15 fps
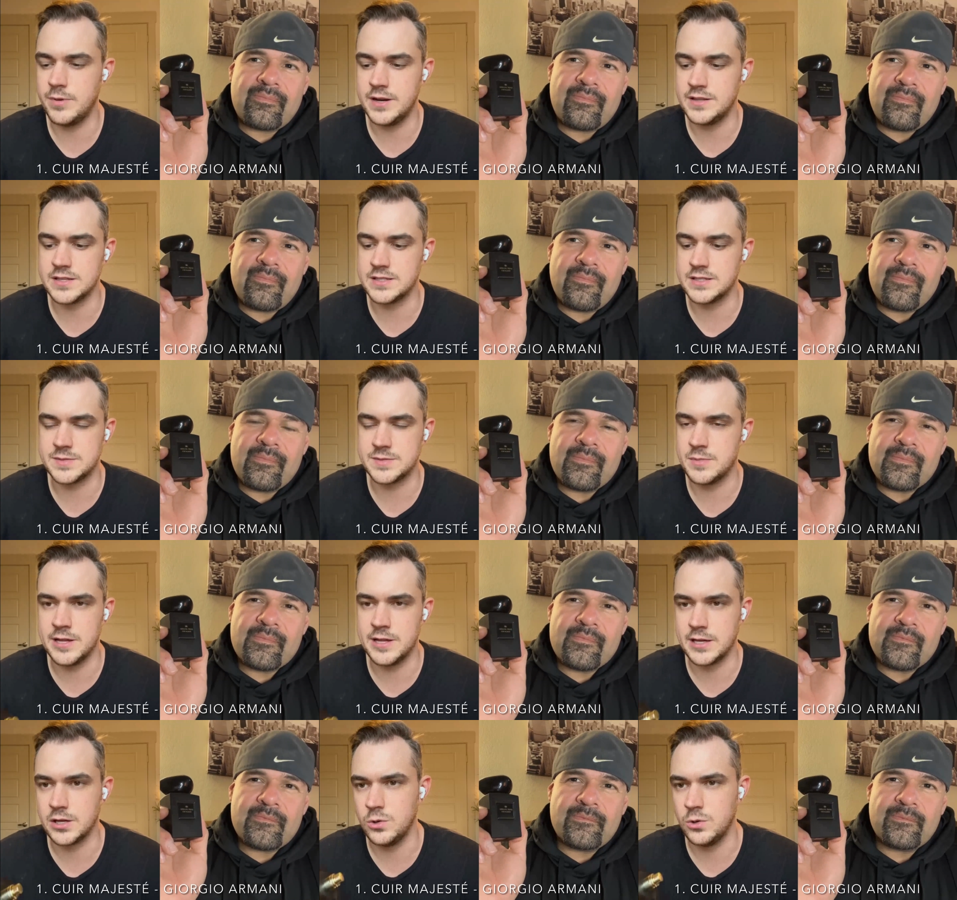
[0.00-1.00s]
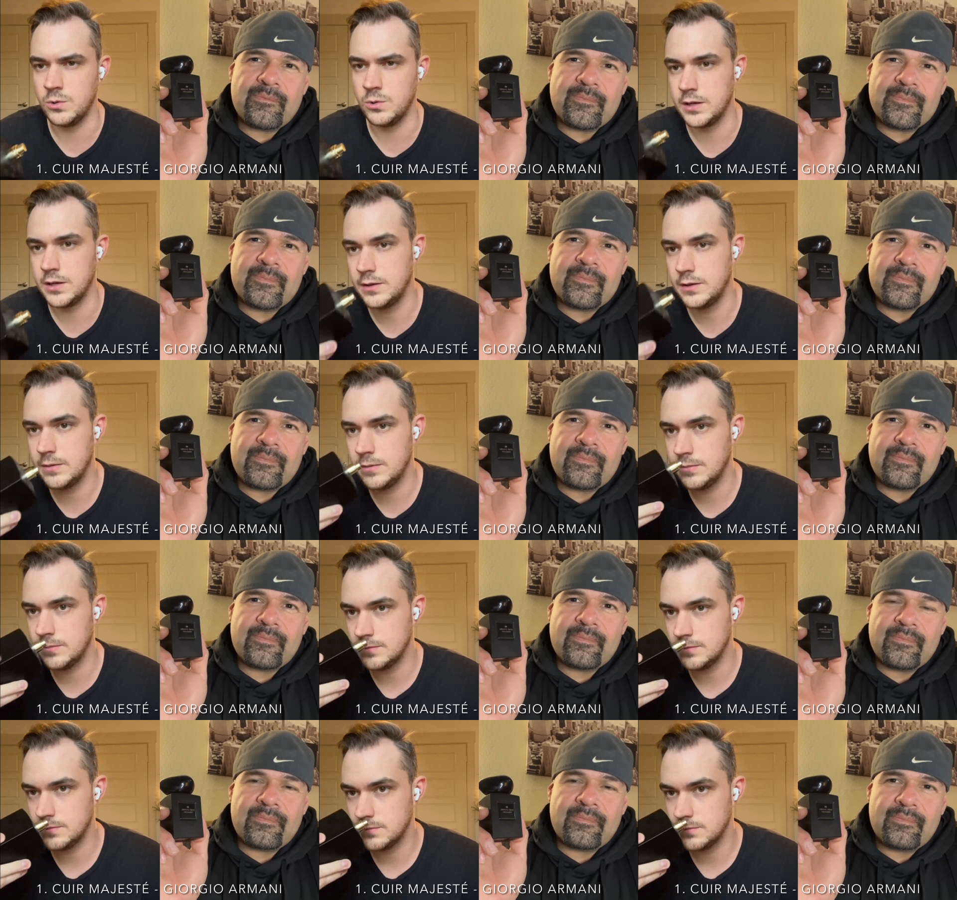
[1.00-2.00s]
Speaker 1: sort of, but it doesn't smell like oud.
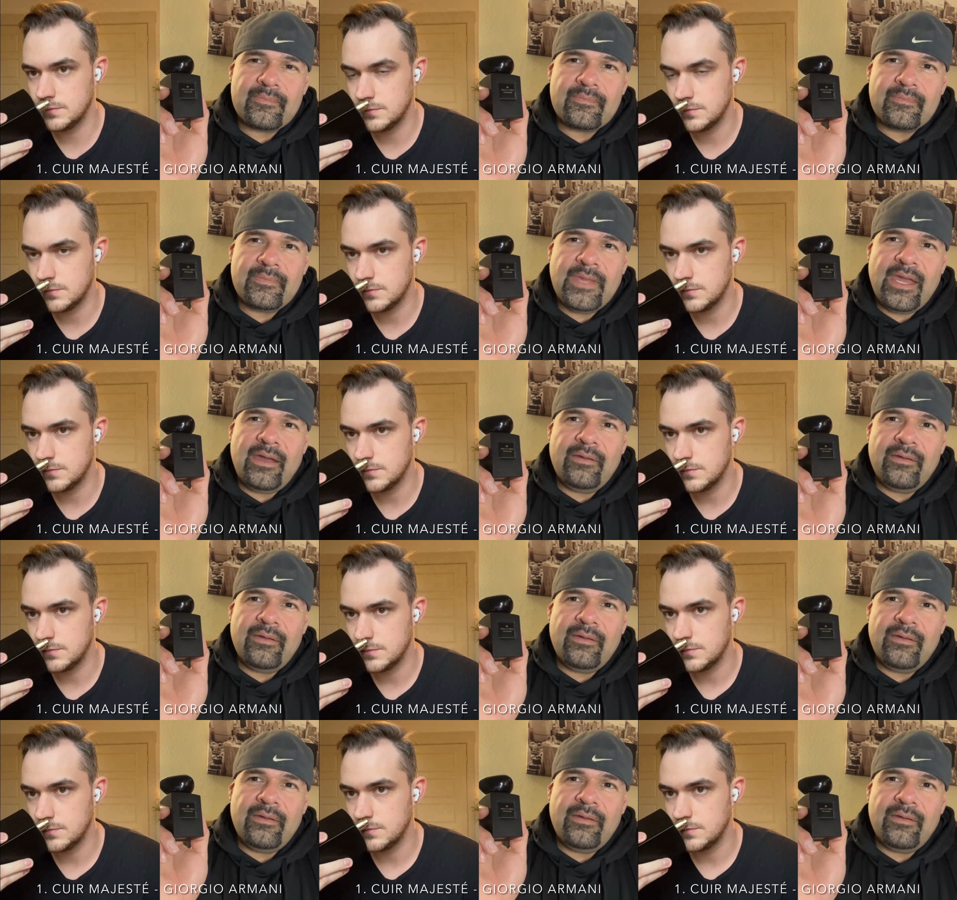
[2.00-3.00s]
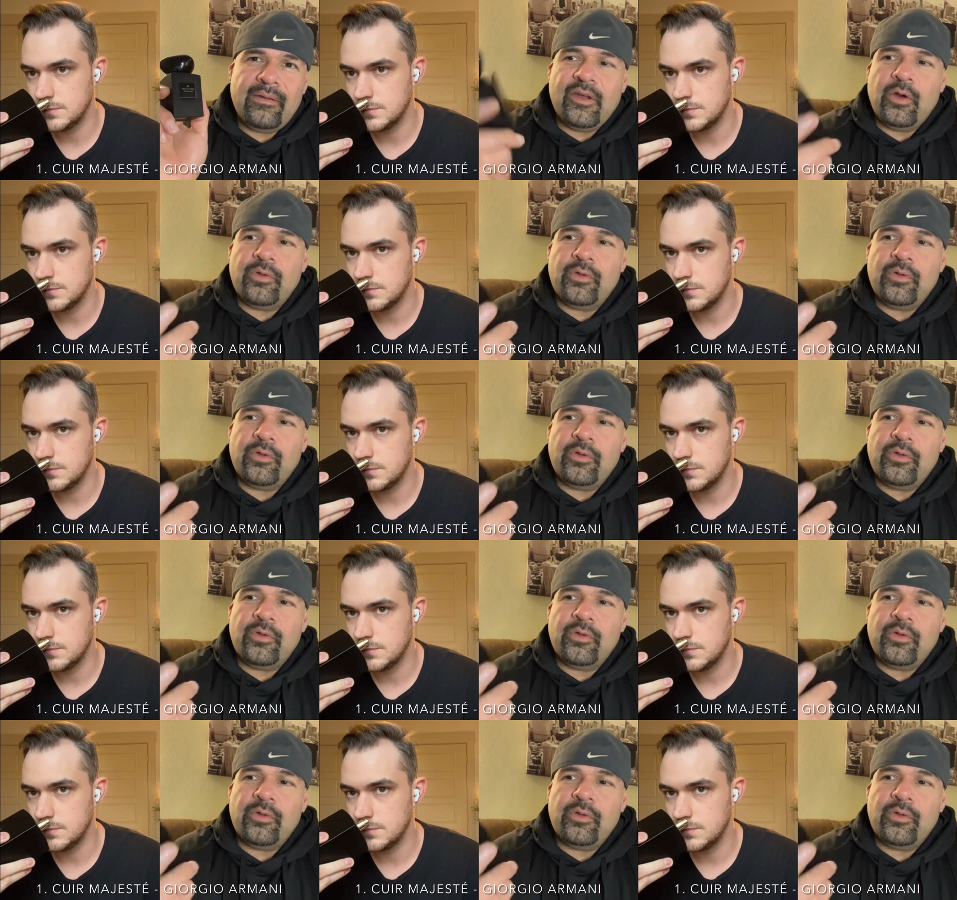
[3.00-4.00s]
Speaker 2: Yeah. So they
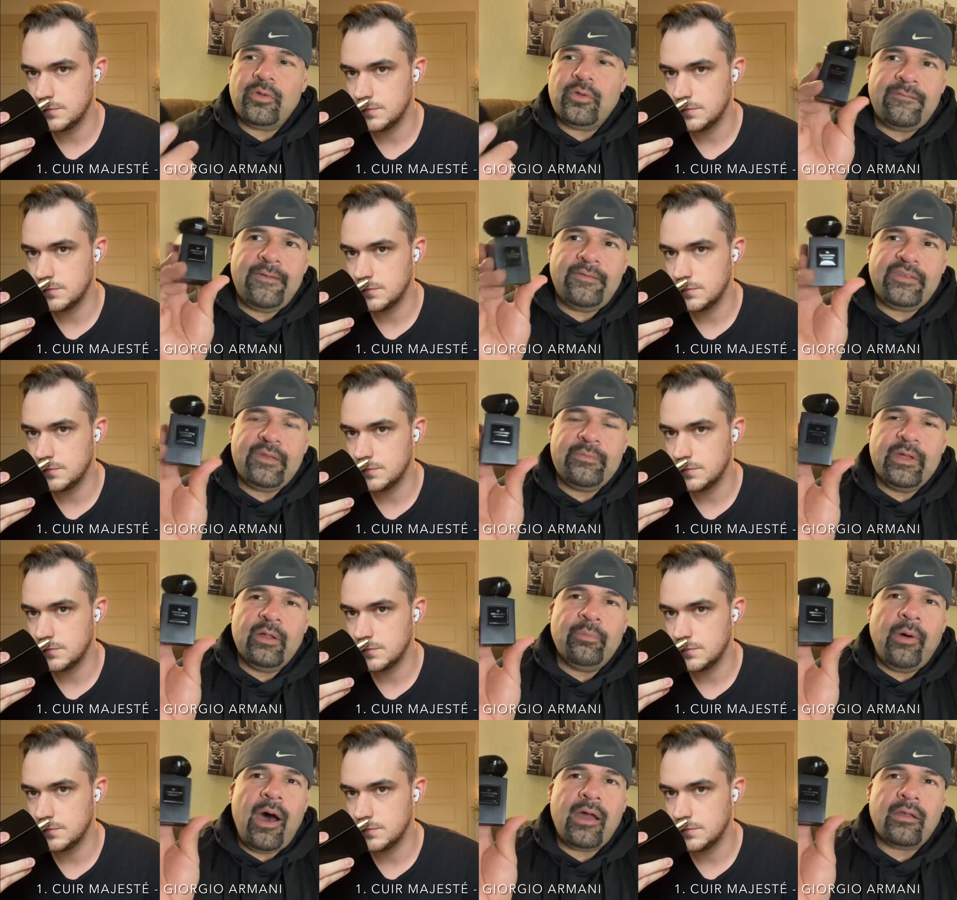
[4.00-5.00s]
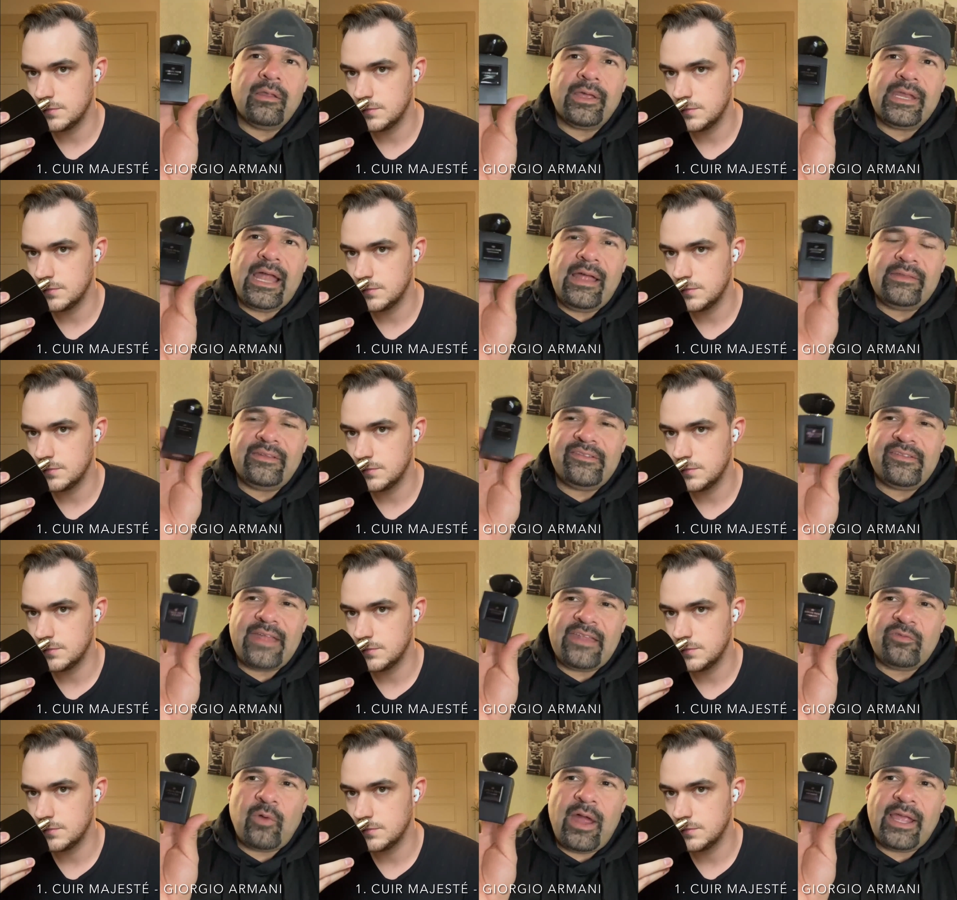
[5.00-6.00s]
just got the fifty mil bottle, and I,
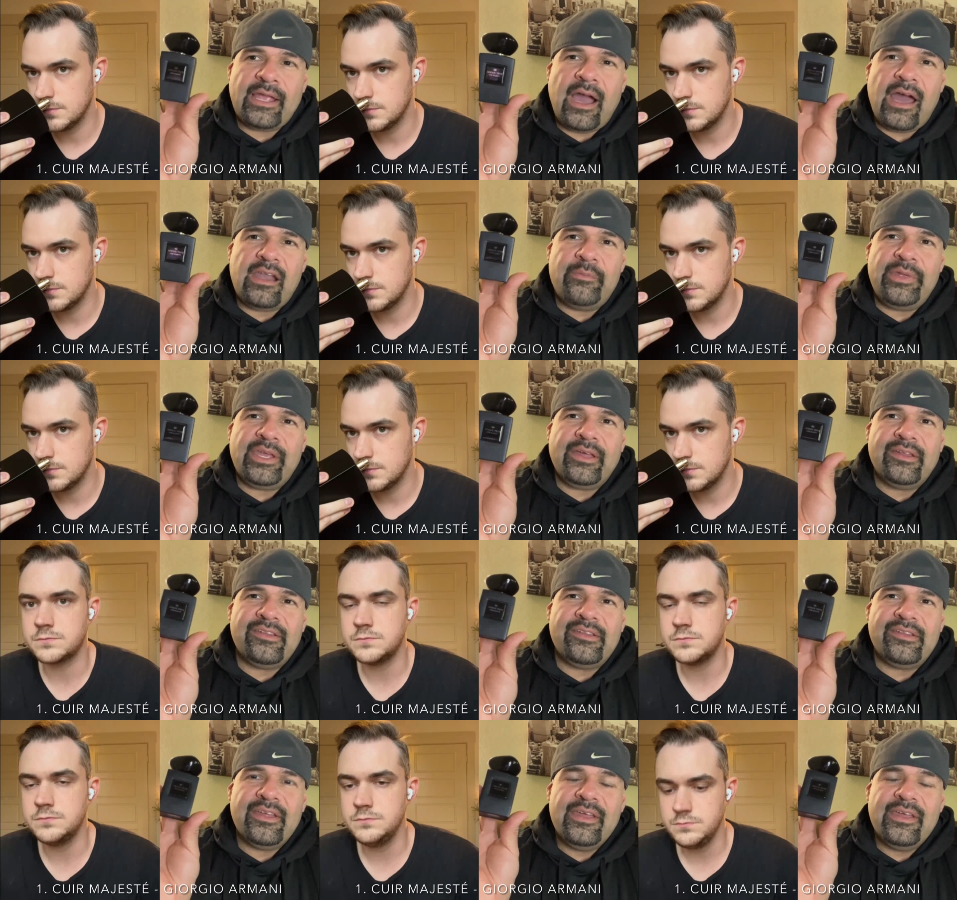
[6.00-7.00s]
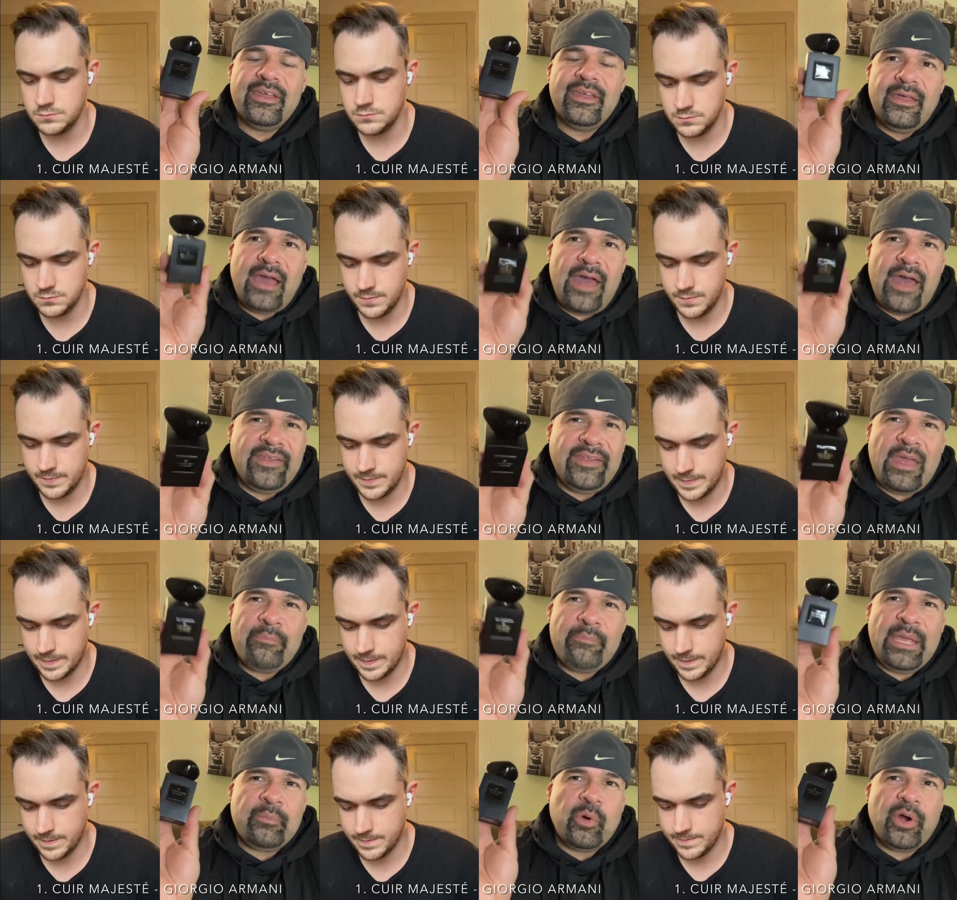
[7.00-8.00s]
this that's why I got it because I
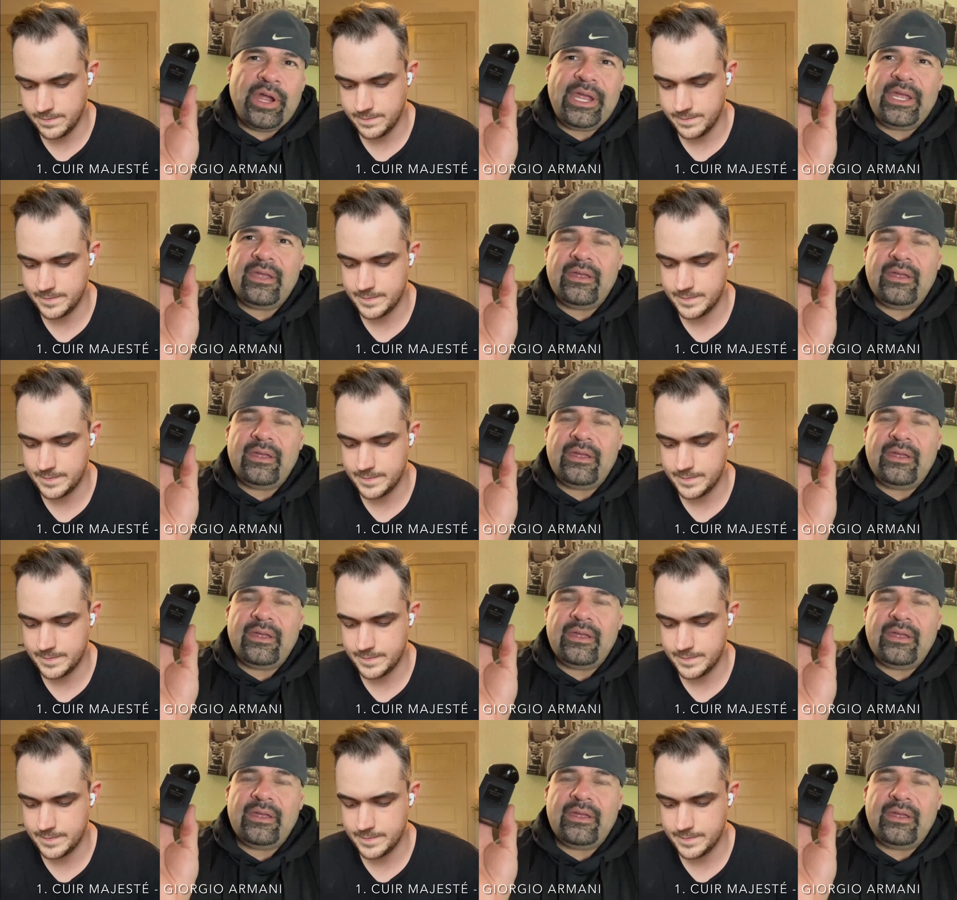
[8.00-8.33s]
think that big